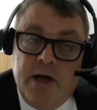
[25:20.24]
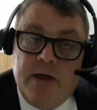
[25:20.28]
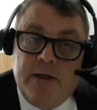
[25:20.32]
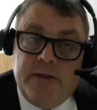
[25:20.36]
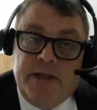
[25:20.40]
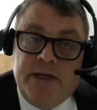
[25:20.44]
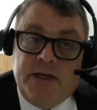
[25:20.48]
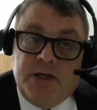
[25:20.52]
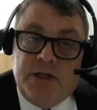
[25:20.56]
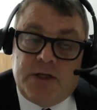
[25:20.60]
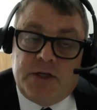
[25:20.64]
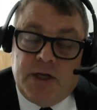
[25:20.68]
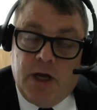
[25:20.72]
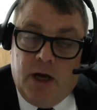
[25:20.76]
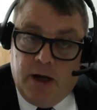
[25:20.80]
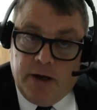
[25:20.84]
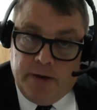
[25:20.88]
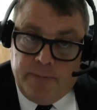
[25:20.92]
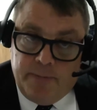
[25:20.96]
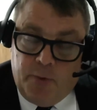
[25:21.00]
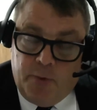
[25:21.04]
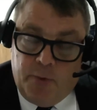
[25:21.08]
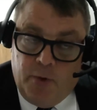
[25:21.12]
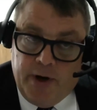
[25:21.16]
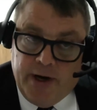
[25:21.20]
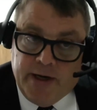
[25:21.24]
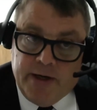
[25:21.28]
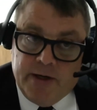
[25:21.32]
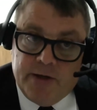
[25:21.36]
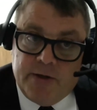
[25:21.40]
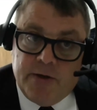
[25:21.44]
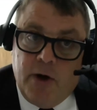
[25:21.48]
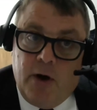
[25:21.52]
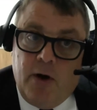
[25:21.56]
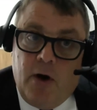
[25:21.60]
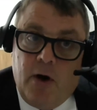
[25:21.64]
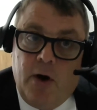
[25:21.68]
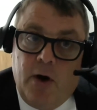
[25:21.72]
the start point
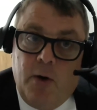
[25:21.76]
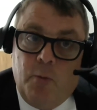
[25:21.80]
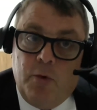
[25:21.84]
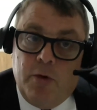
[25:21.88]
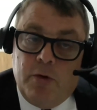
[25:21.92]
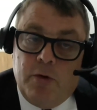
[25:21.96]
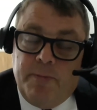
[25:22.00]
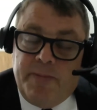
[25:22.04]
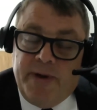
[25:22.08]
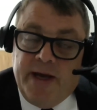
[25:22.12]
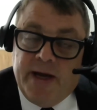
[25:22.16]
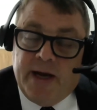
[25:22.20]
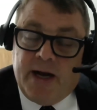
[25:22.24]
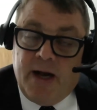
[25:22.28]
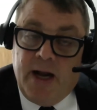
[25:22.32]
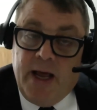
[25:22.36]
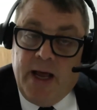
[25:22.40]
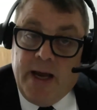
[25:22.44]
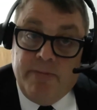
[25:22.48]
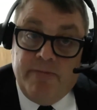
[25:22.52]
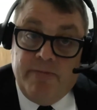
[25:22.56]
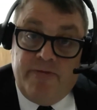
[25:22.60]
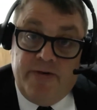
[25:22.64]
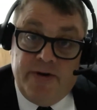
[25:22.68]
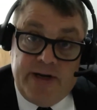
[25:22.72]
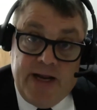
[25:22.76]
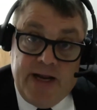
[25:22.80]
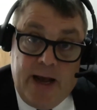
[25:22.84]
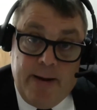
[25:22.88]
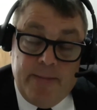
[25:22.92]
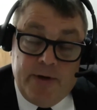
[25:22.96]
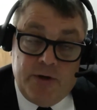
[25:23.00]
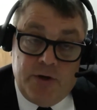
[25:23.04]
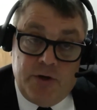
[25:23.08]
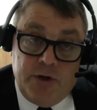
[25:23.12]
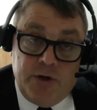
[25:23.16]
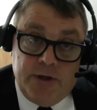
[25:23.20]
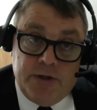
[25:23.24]
will be a claim for
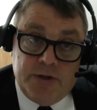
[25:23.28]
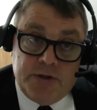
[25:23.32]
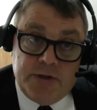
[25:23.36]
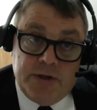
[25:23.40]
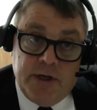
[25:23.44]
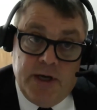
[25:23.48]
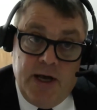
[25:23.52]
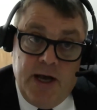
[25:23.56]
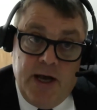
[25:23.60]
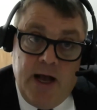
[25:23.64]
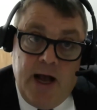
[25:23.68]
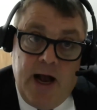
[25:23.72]
damages.